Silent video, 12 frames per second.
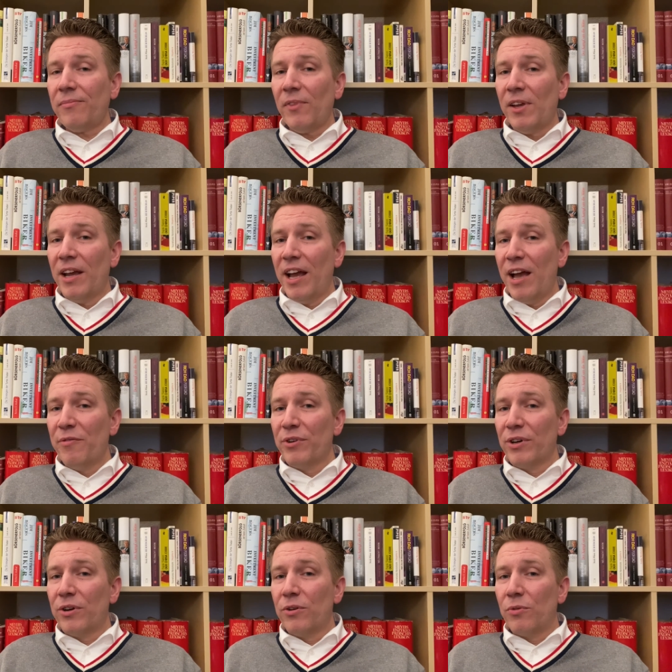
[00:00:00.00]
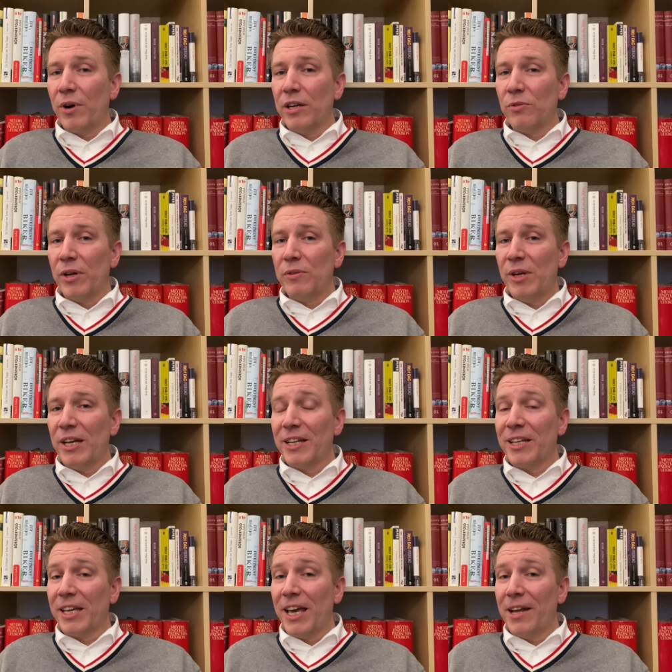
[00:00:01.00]
Have a great weekend
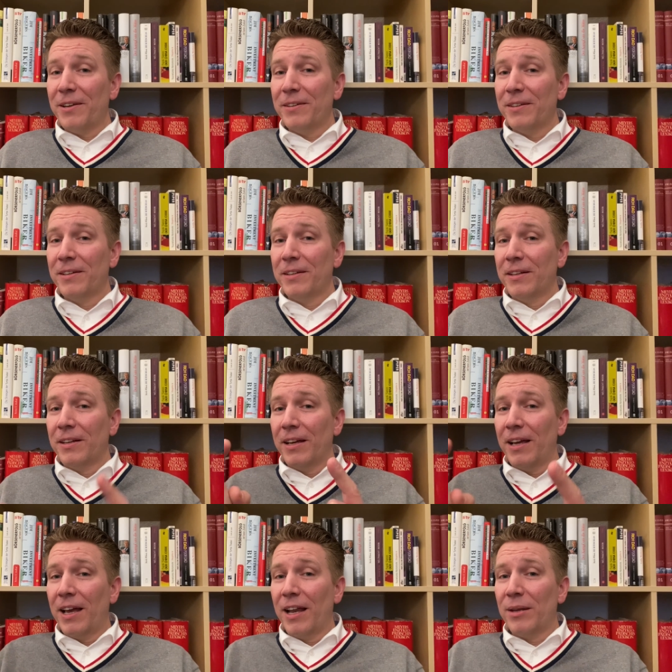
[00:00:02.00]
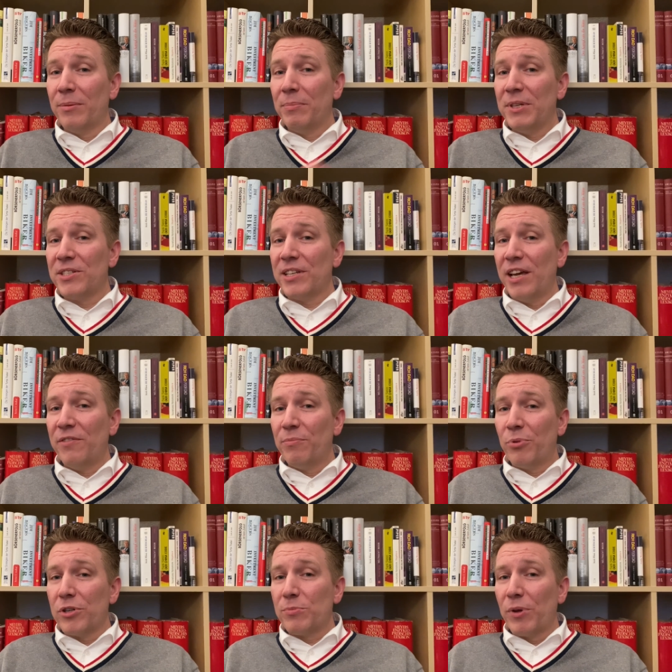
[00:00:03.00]
again, and be safe,
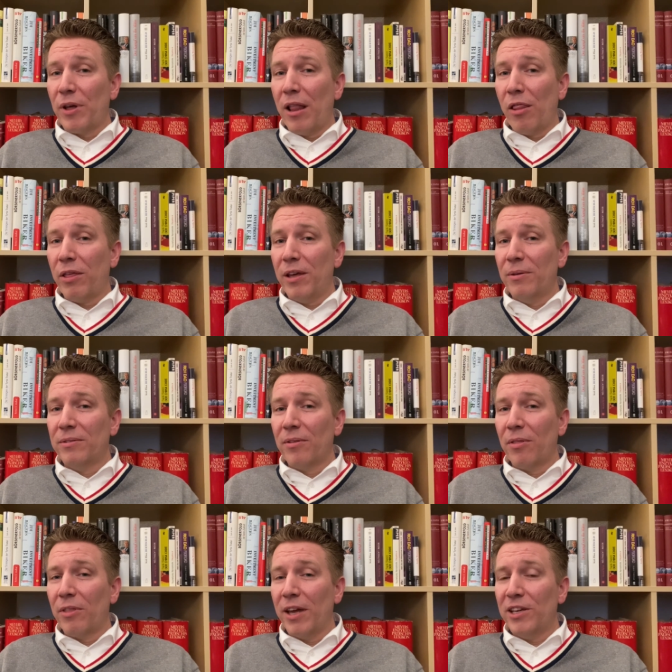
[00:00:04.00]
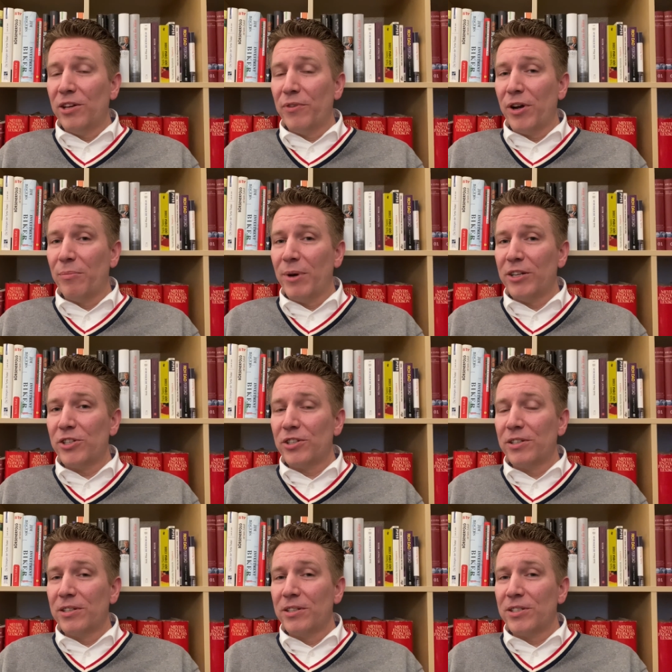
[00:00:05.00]
prosper, healthy. Thank you very much.
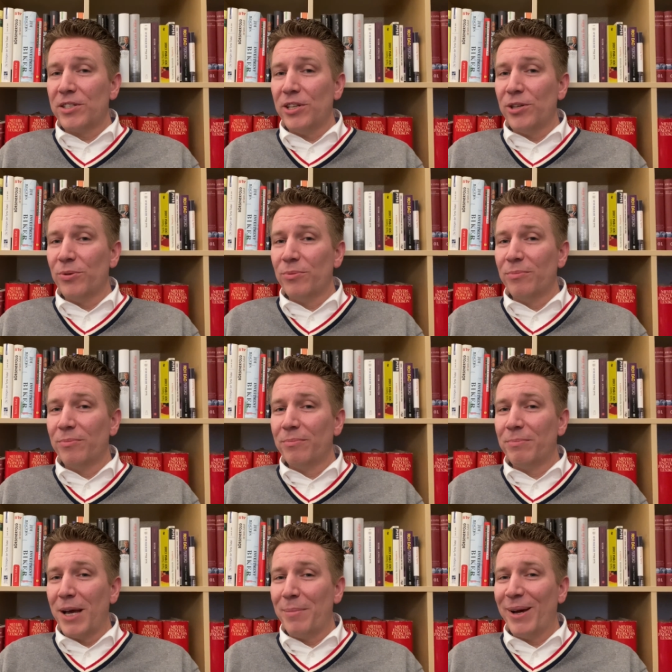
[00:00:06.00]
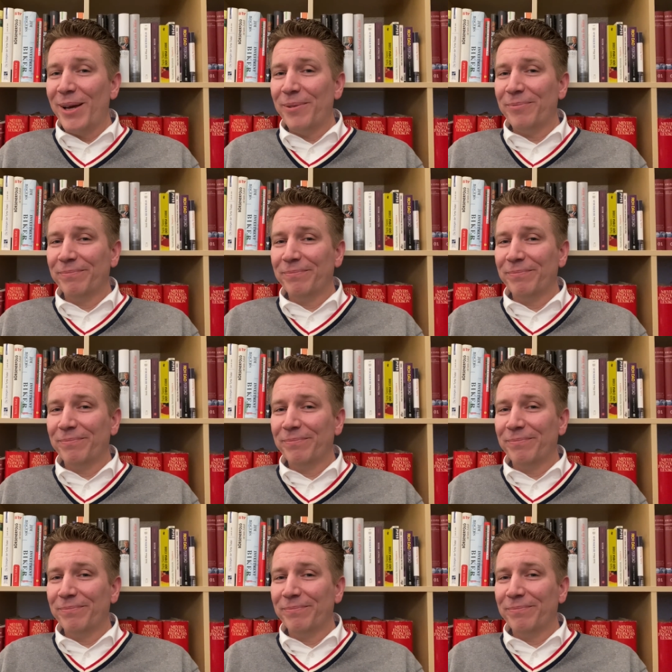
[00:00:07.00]
See you. Bye-bye.